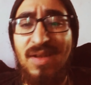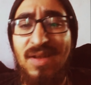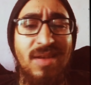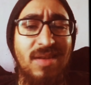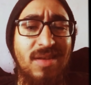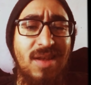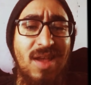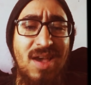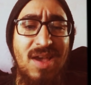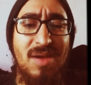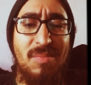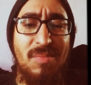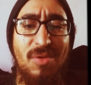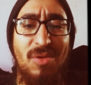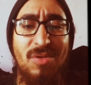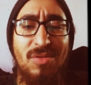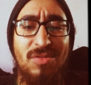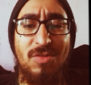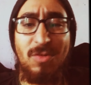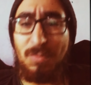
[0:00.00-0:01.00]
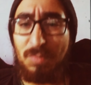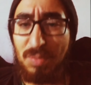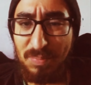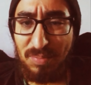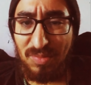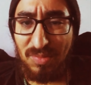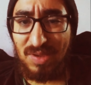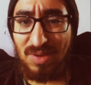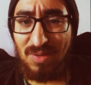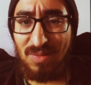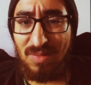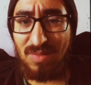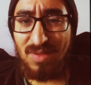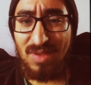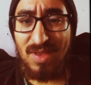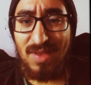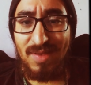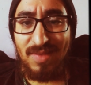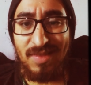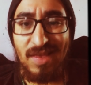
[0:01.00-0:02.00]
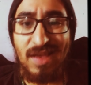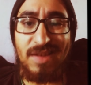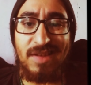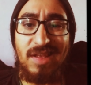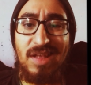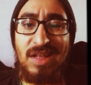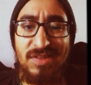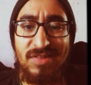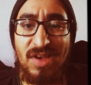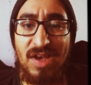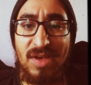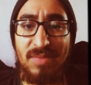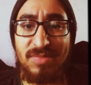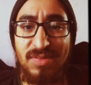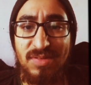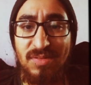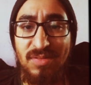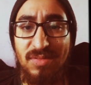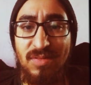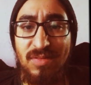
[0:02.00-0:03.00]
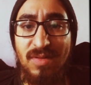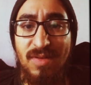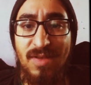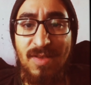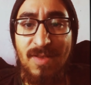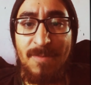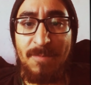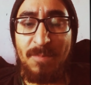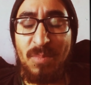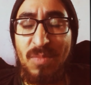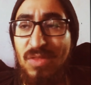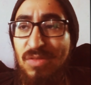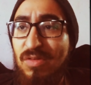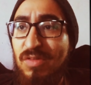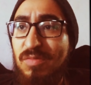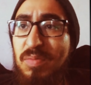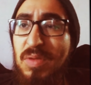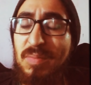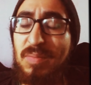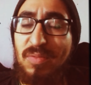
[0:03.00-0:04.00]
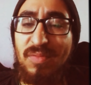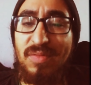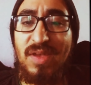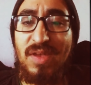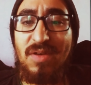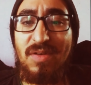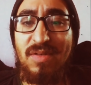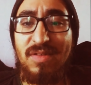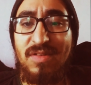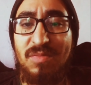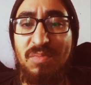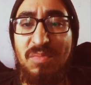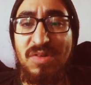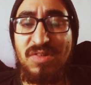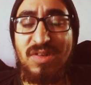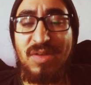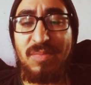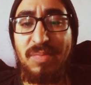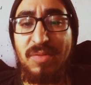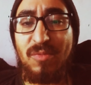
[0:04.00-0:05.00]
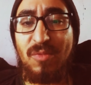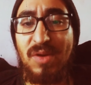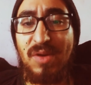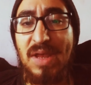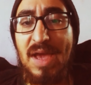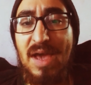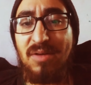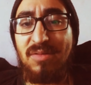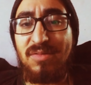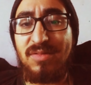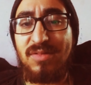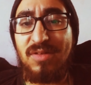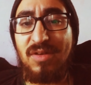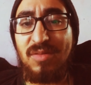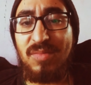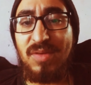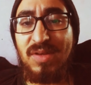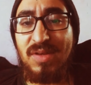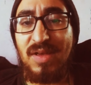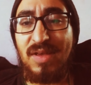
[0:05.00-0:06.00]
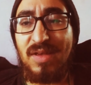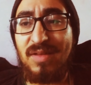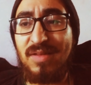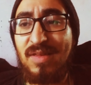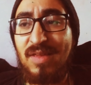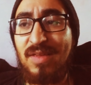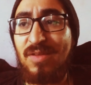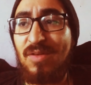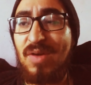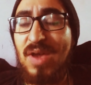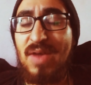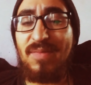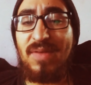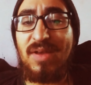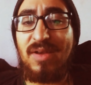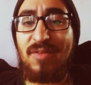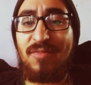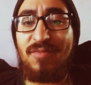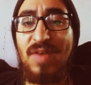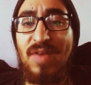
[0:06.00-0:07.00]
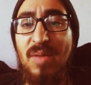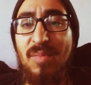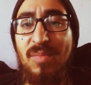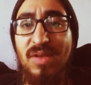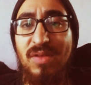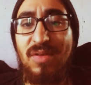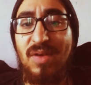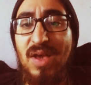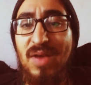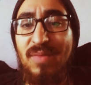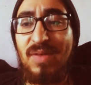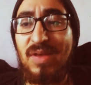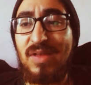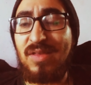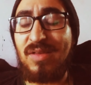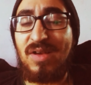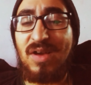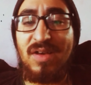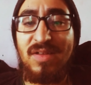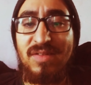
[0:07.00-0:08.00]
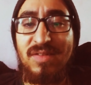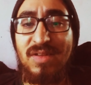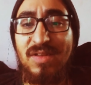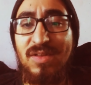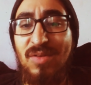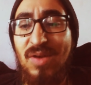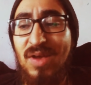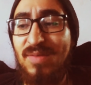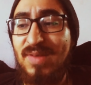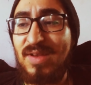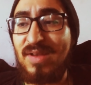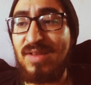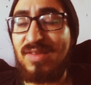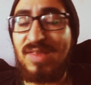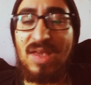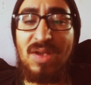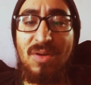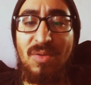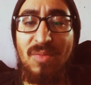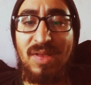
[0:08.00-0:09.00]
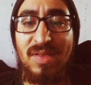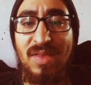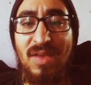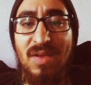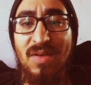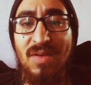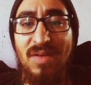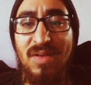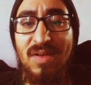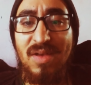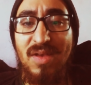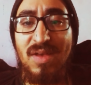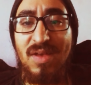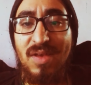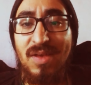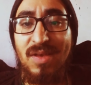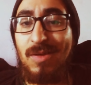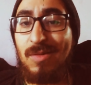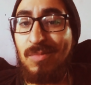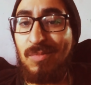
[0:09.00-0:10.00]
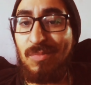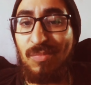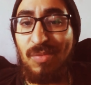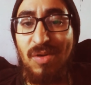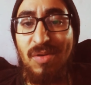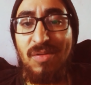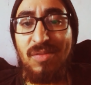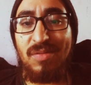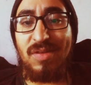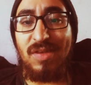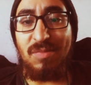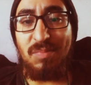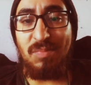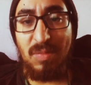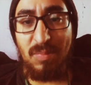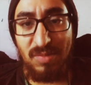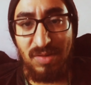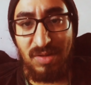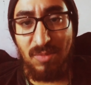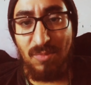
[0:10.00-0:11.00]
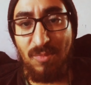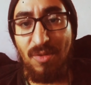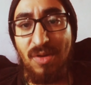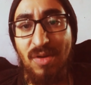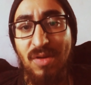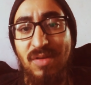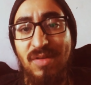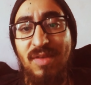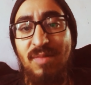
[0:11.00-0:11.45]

Like, nah, bro. There's people here that need jobs too. There's people here that smushed up in one house. You know what I mean? Like, they'll have like a family. They'll have like the cousin. They'll have like a tío right there. Bro, these people need work.